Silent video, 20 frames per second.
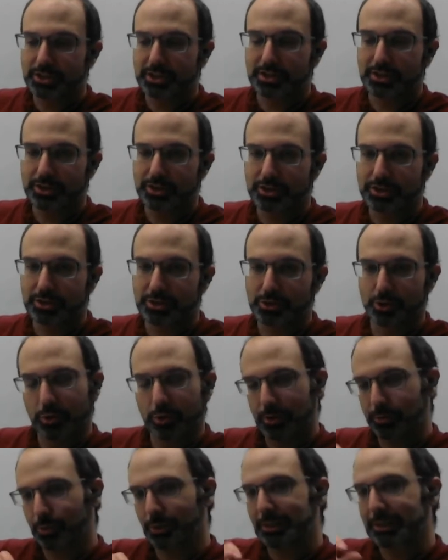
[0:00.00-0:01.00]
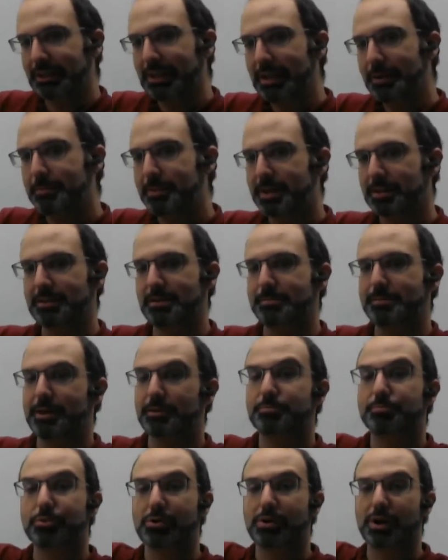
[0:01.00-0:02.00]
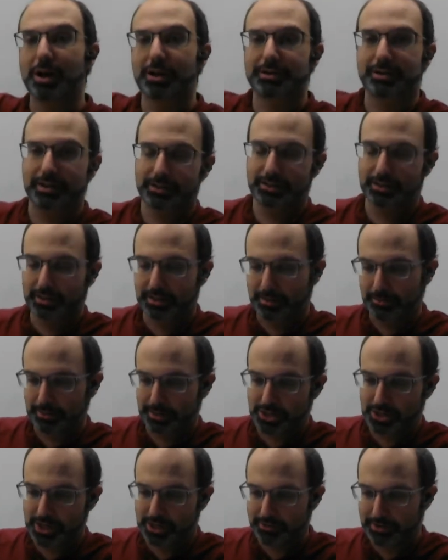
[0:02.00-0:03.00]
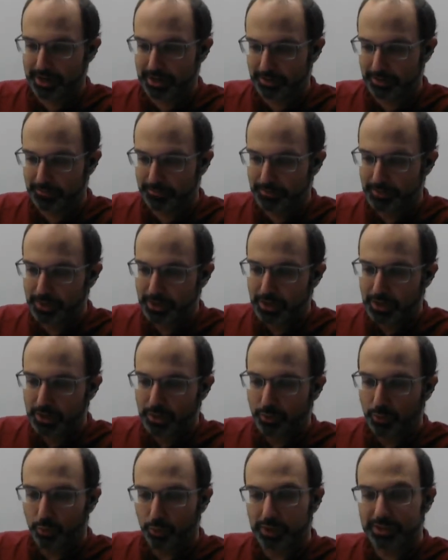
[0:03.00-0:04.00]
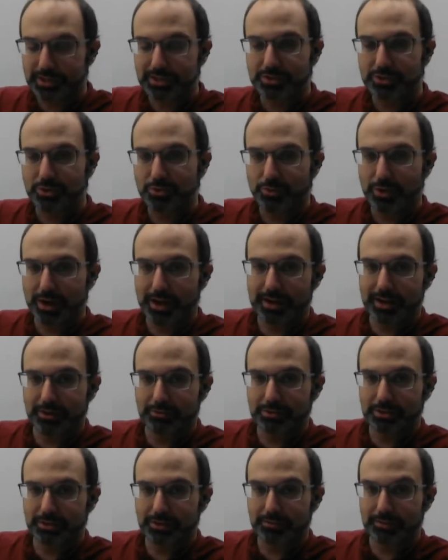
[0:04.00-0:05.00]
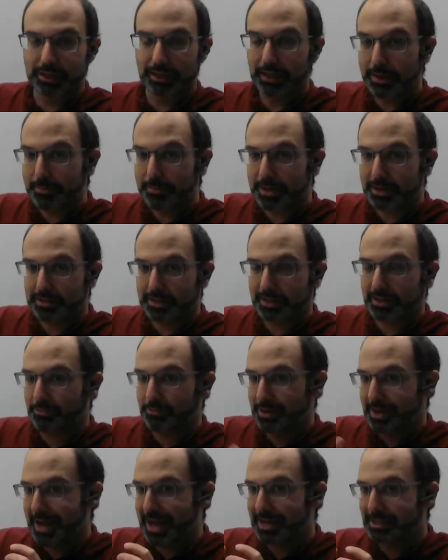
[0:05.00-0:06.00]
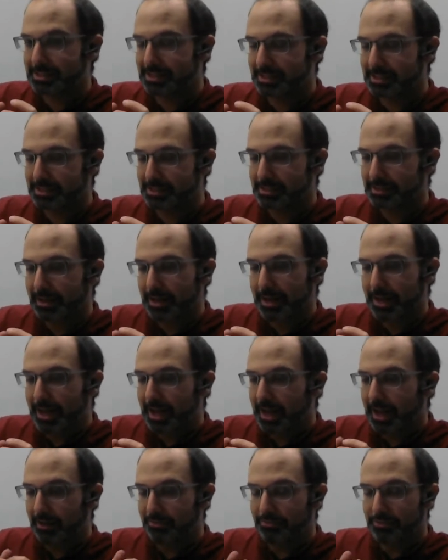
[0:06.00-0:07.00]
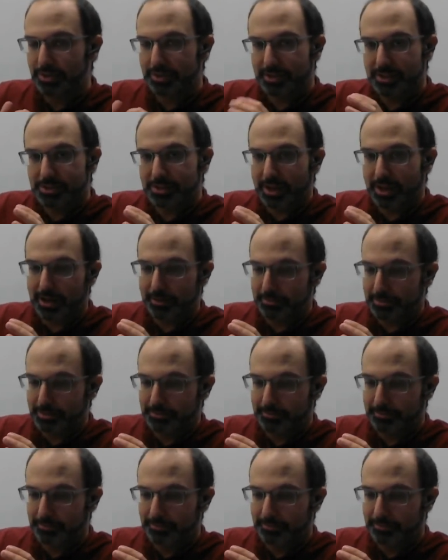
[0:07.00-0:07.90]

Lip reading: can occur, or it will limit the amount of product that can be generated. Once you run out of the limiting reactant, everything stops.